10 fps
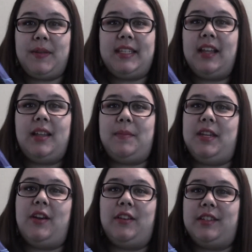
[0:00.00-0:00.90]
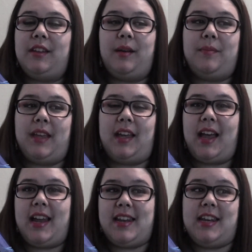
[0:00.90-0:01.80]
been telling me nonstop that
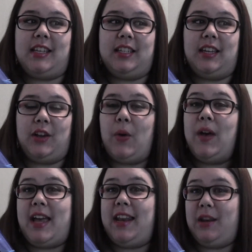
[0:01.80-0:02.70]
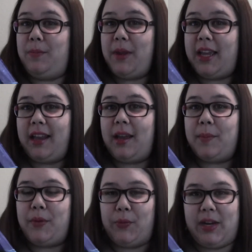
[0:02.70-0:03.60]
I needed to go ahead and pick it
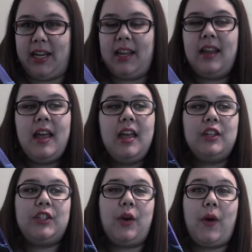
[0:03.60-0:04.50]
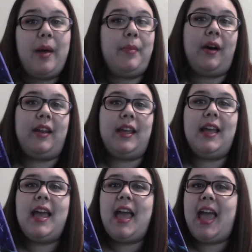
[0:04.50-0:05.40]
up and read it. So I bought
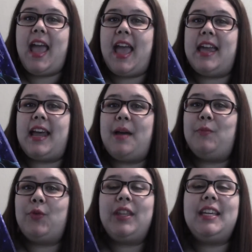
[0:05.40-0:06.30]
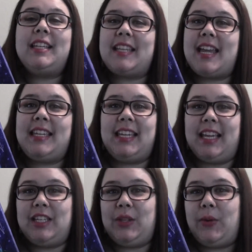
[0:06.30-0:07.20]
it, and I'm really excited to
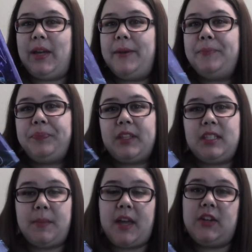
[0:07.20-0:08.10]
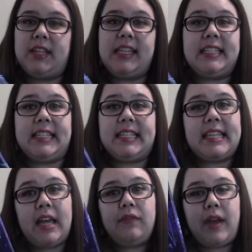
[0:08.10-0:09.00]
get to it. To my understanding, this is a
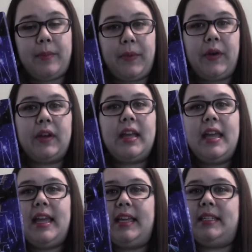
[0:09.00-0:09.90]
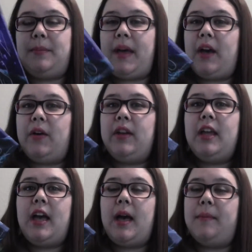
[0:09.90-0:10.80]
sci-fi book. It's about
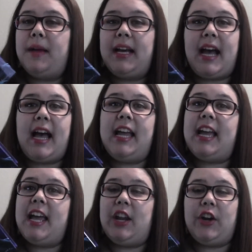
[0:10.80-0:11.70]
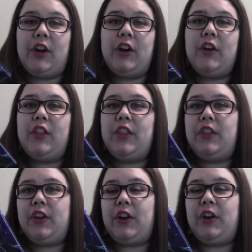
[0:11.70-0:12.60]
a guy and a girl.
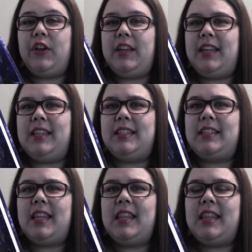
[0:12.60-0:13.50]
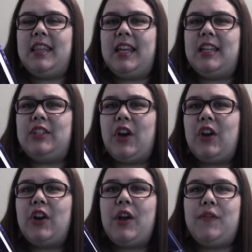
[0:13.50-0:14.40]
The girl is the
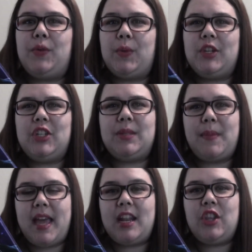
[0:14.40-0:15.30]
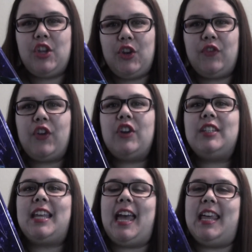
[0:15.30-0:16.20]
daughter of the richest man in the
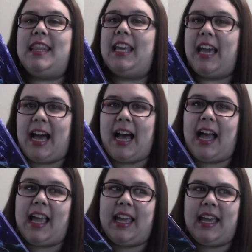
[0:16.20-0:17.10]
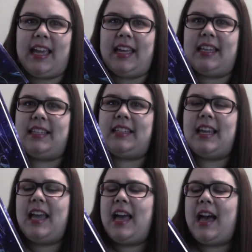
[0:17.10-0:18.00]
universe, and the guy is,
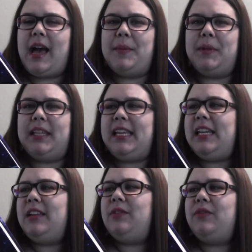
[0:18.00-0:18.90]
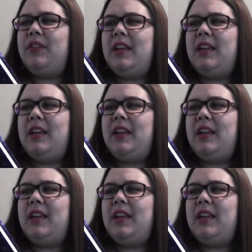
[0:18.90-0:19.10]
I believe,